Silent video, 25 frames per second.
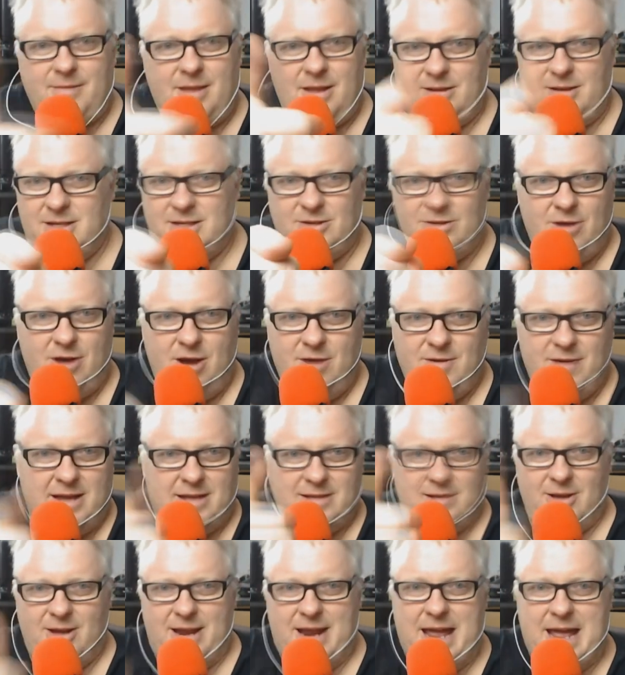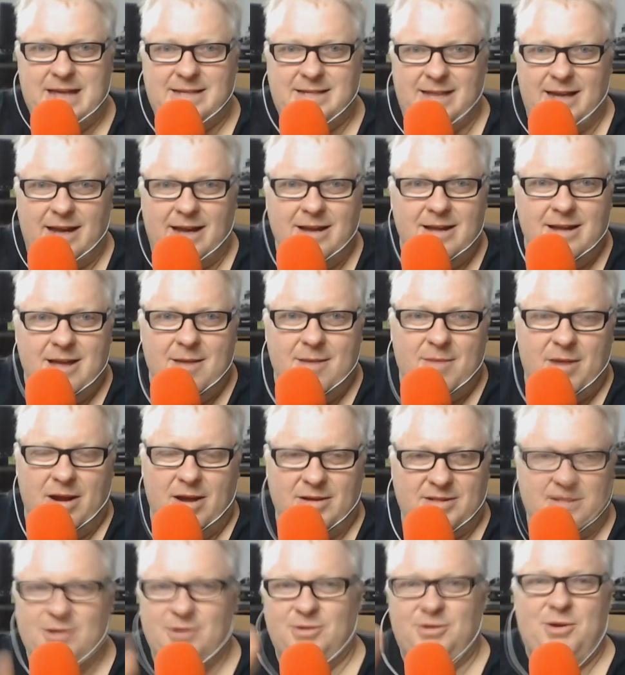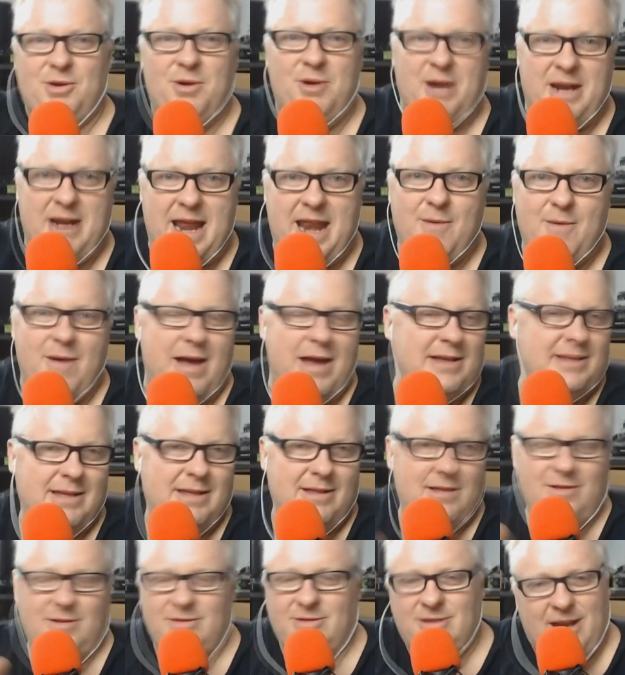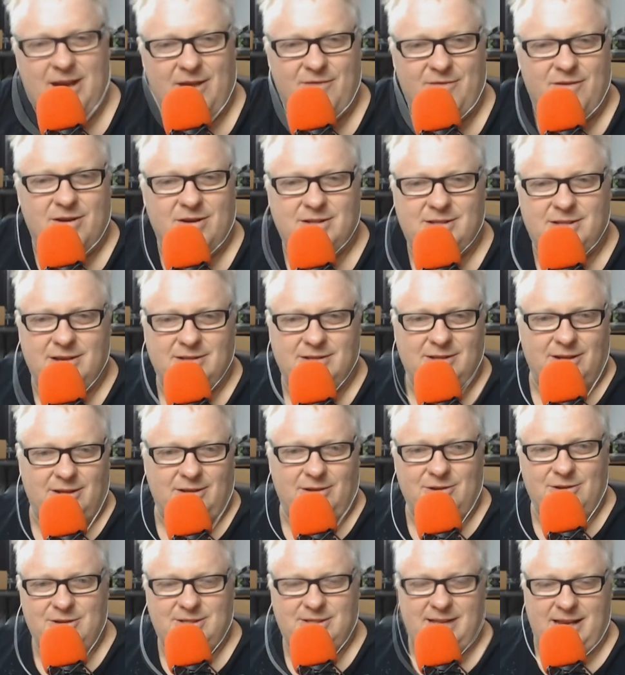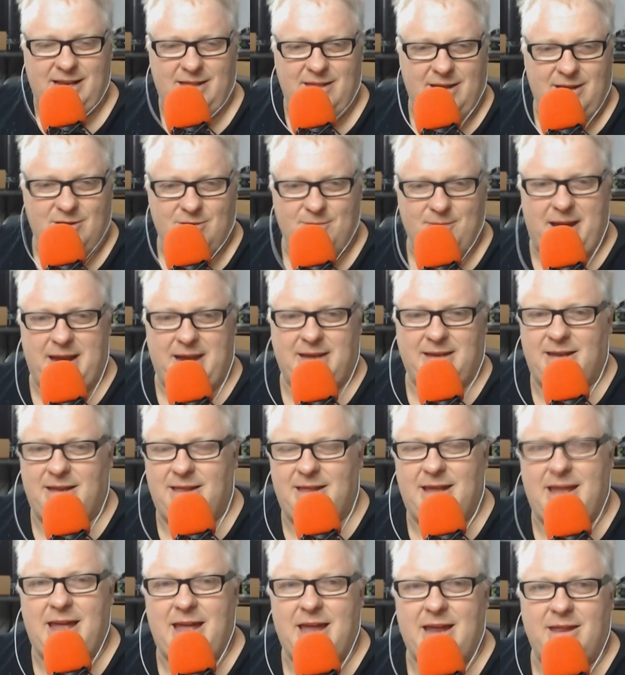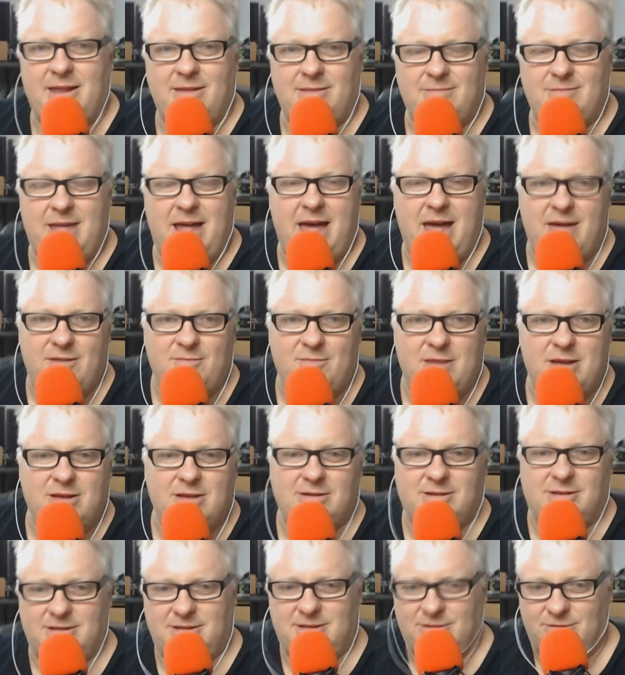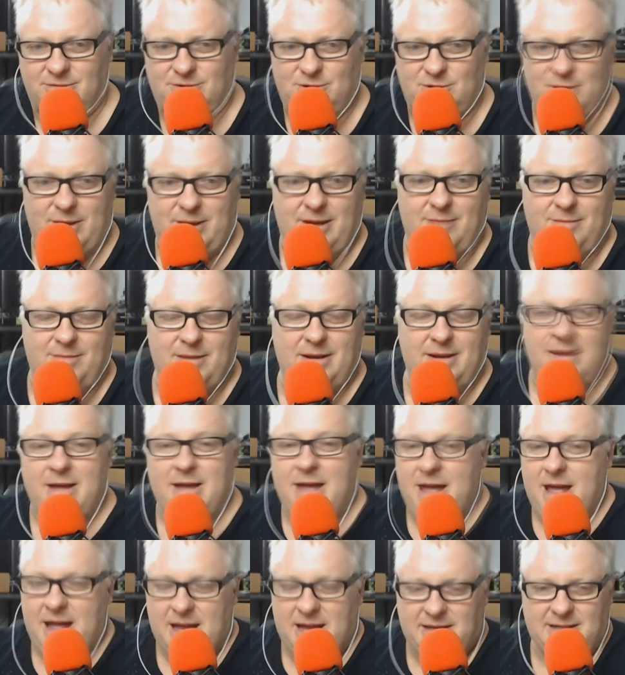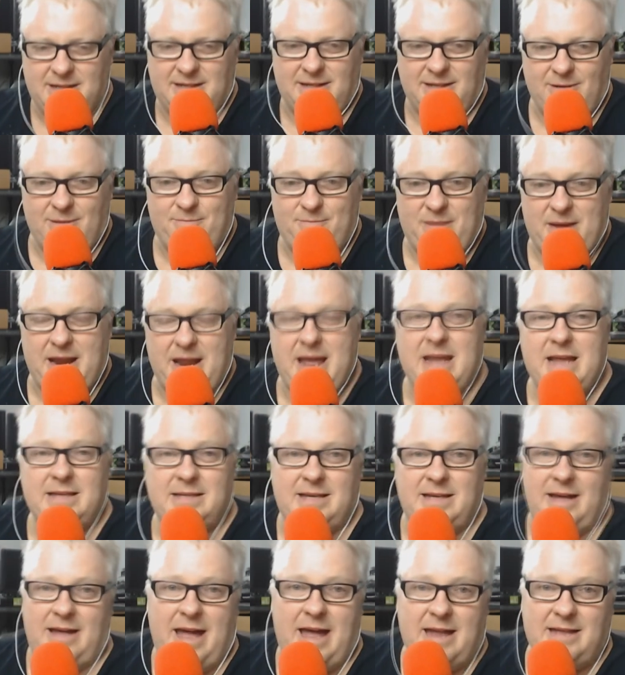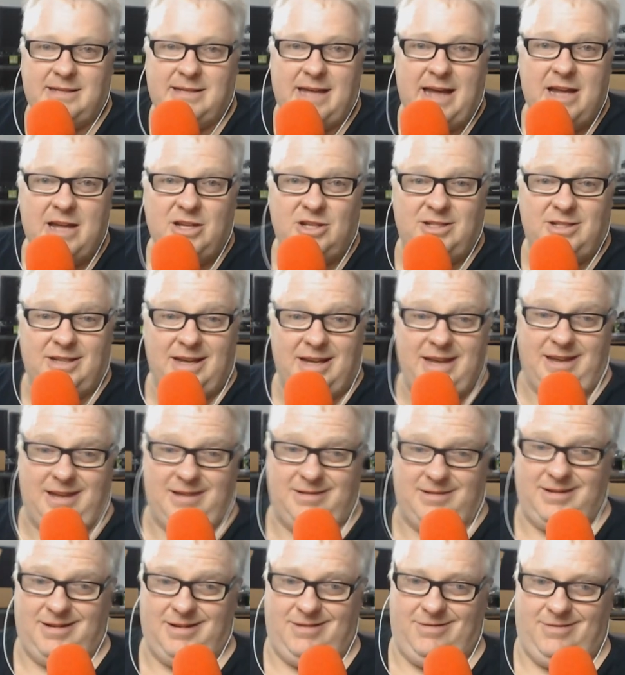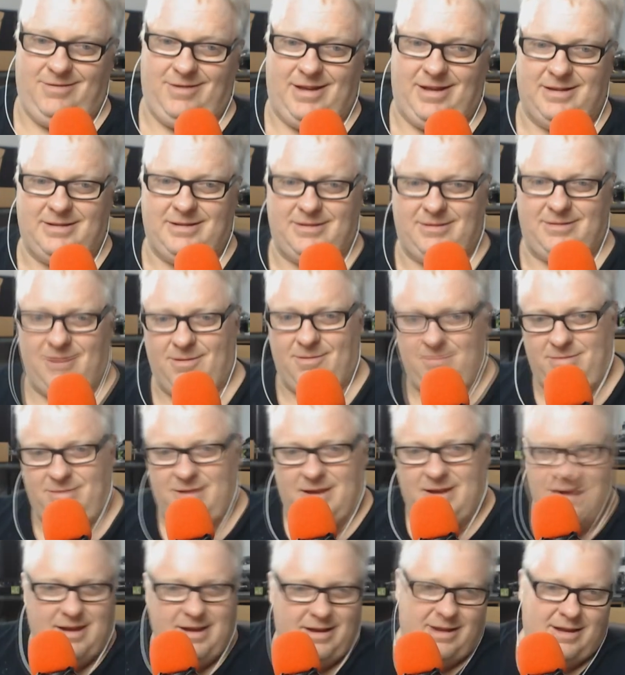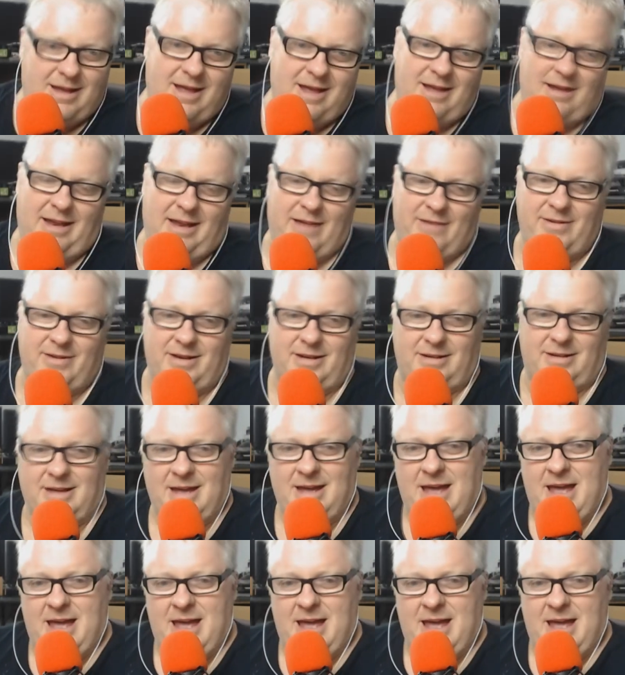just Chromecast, a lot easier, but I was still doing it anyway. So, Foxtel's not losing anything or making anything out of me because I was still doing it, but it's just a bit easier and it's HD. So I'm loving it.